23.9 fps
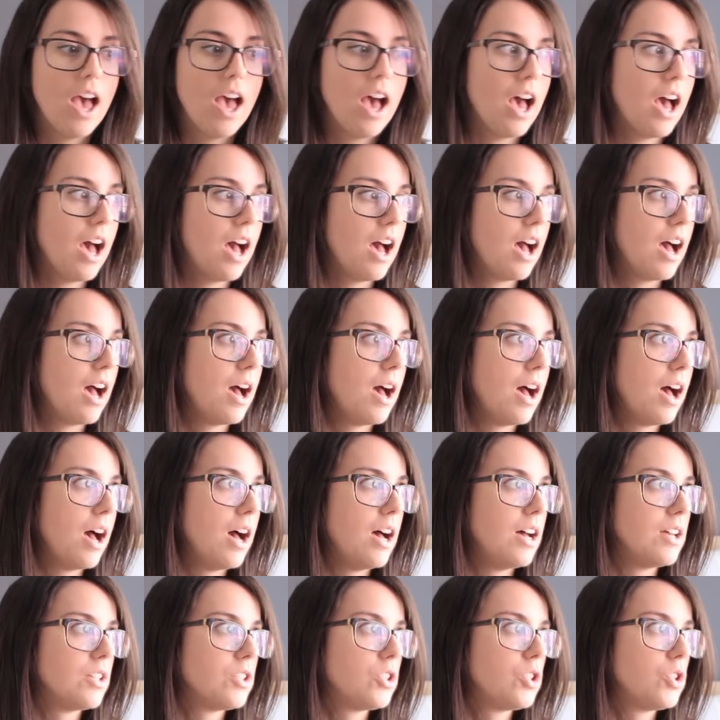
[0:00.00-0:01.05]

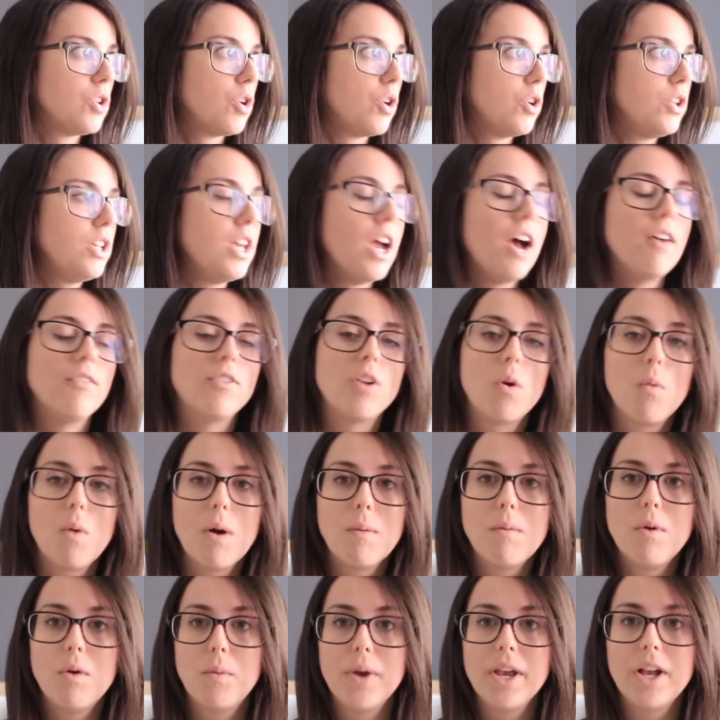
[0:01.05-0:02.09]
So yeah, I've got
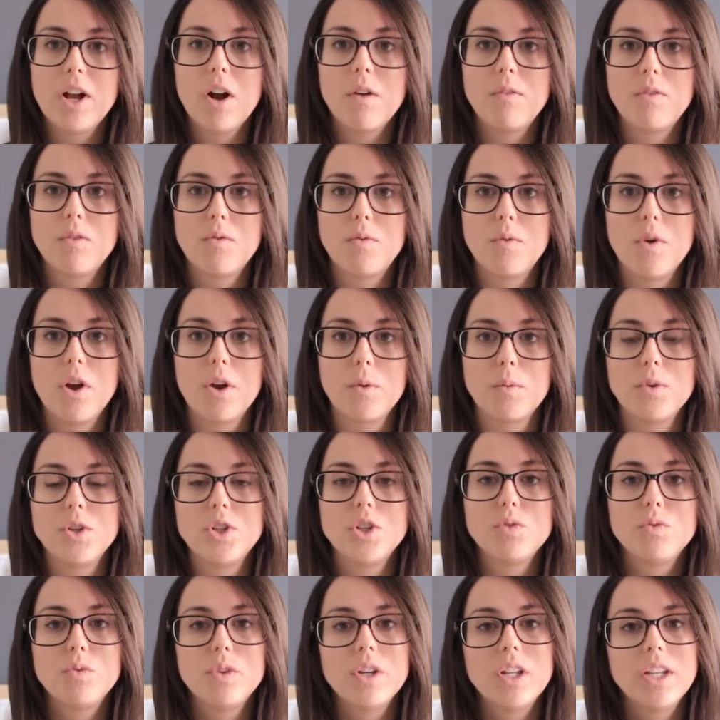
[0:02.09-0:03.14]
one more week off of work, which
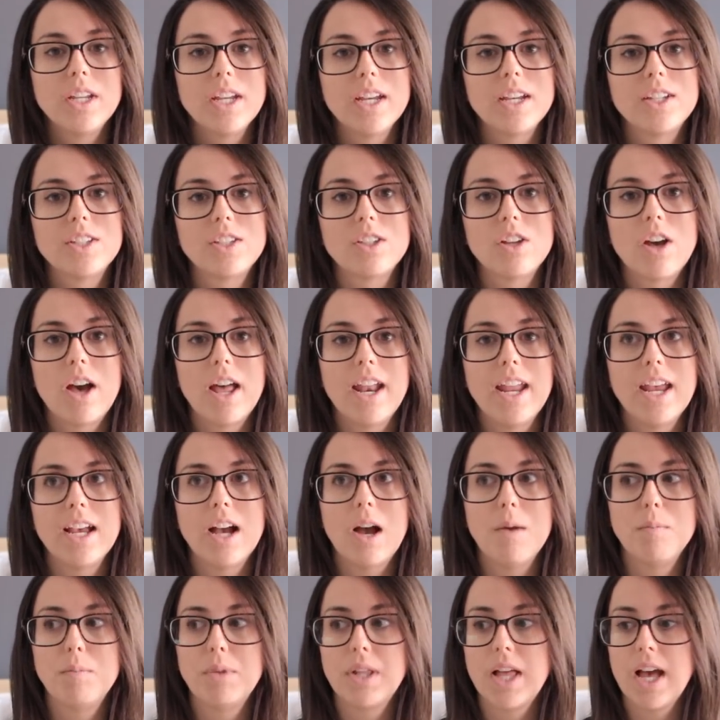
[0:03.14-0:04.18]
is really exciting.
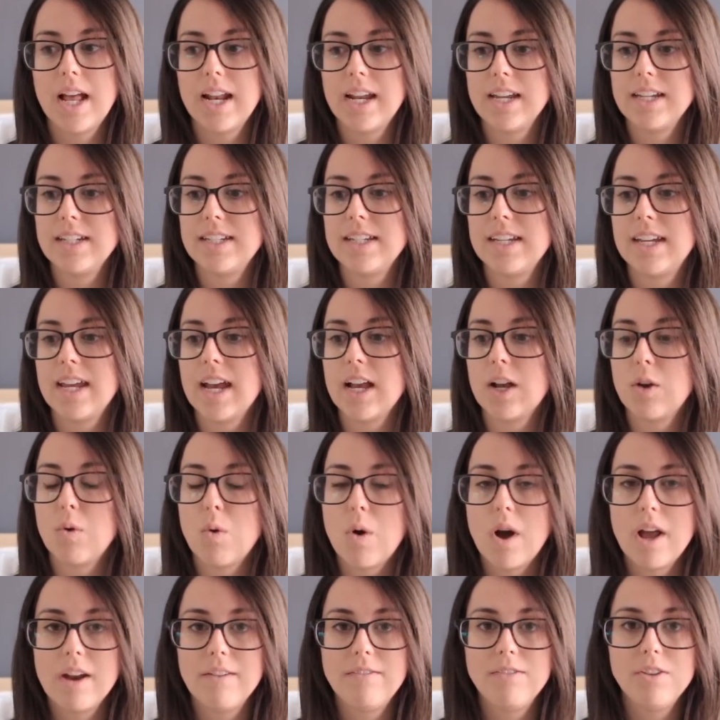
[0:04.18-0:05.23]
I'm planning to get
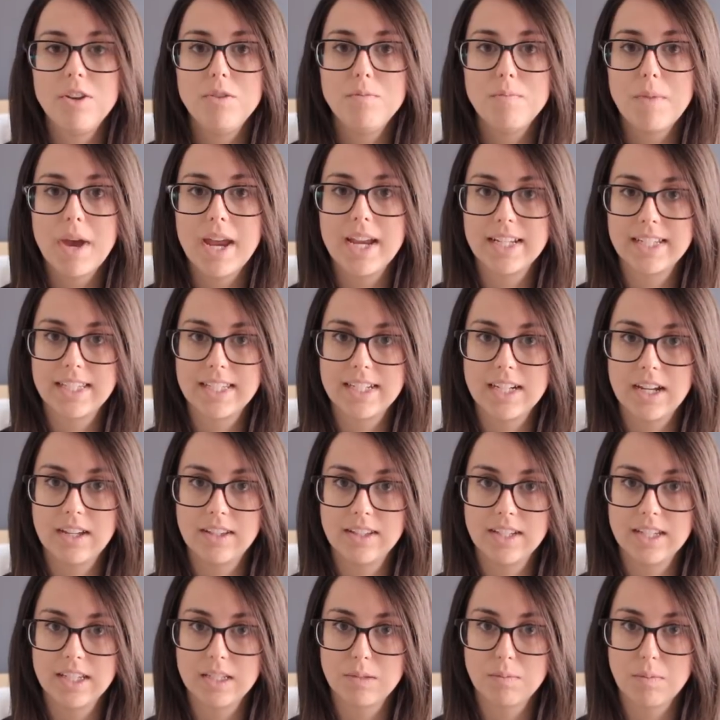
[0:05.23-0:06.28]
quite a few makes done
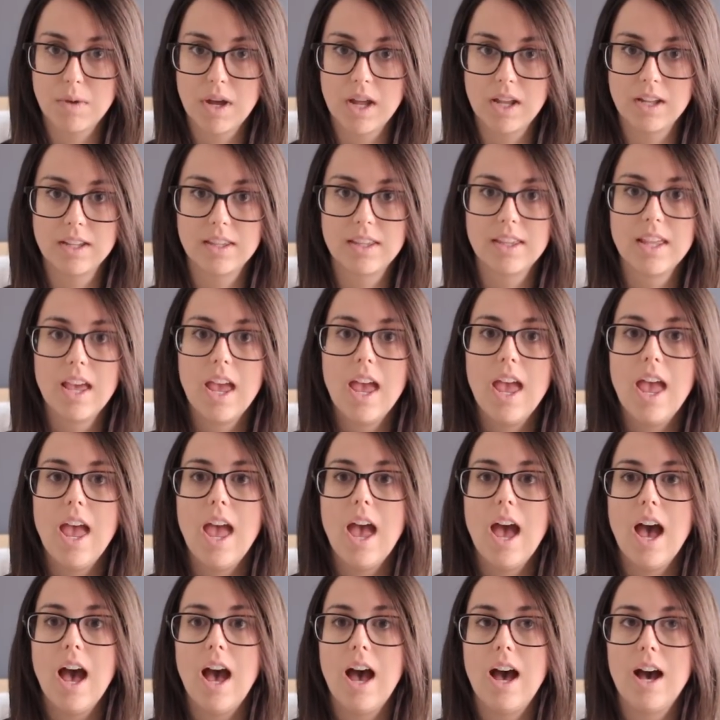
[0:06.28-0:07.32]
this month,
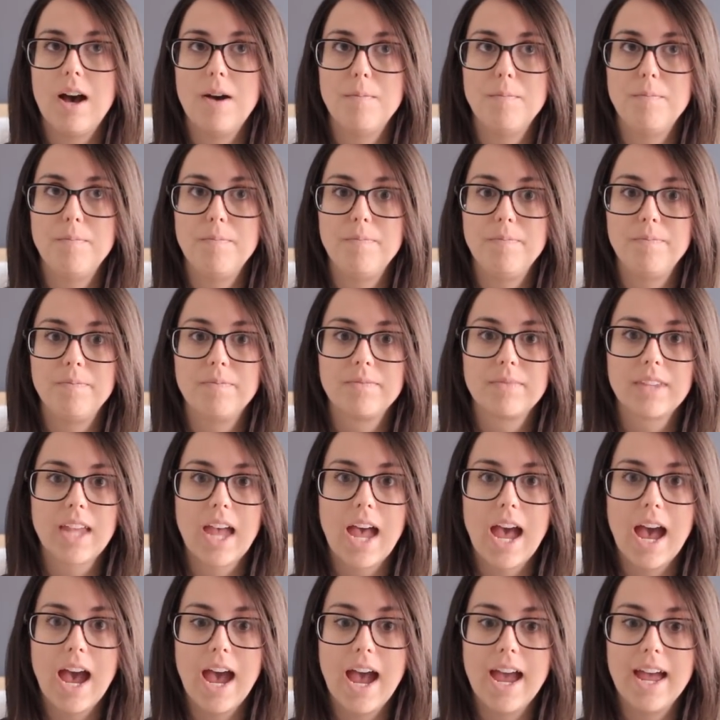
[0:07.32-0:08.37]
and
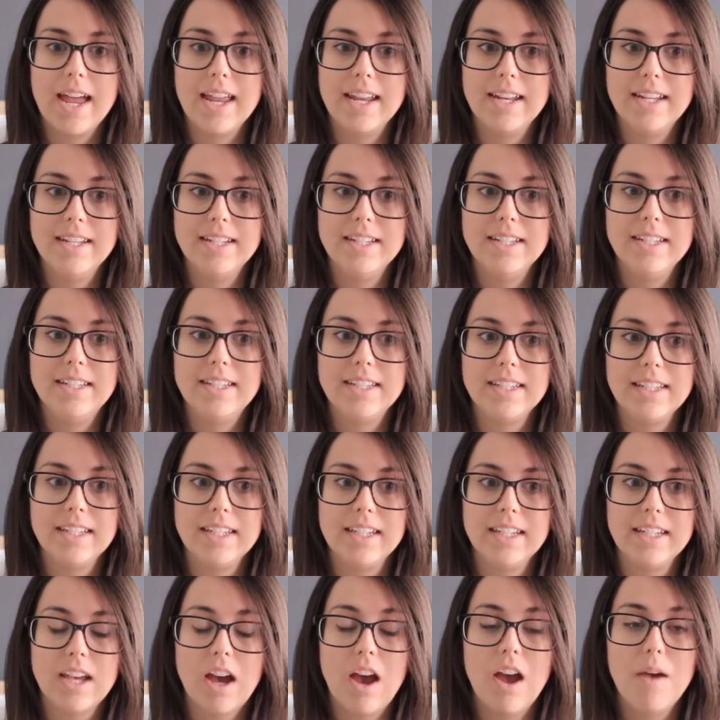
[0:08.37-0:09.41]

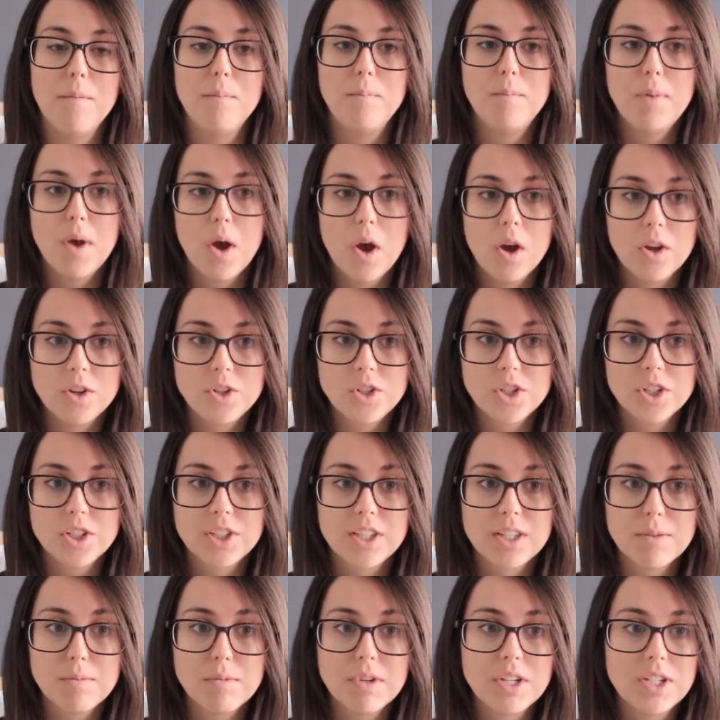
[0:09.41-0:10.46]
I
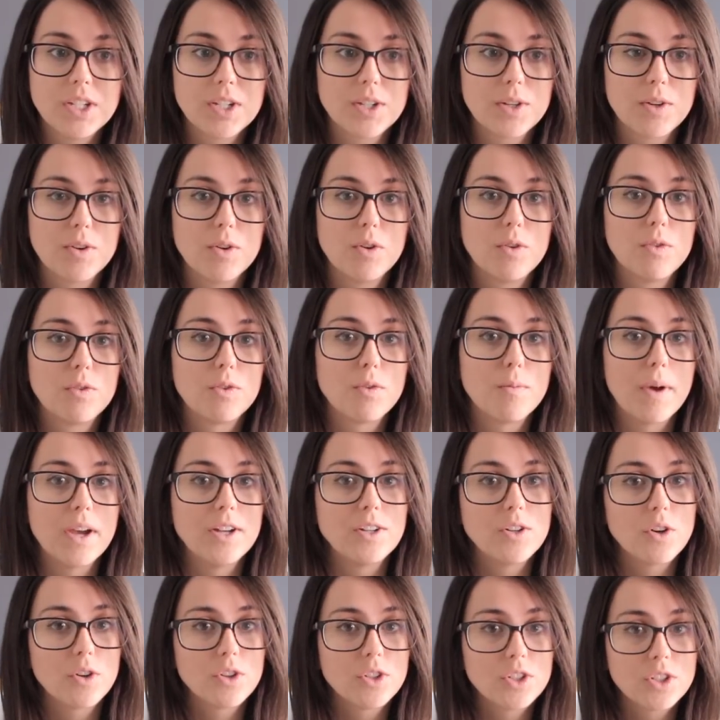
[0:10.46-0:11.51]
purchased the material for my
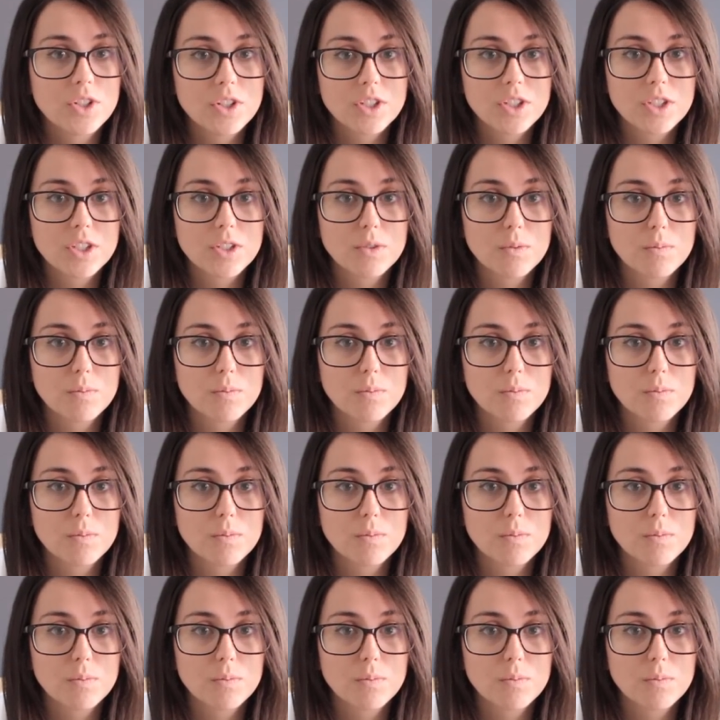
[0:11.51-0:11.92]
toaster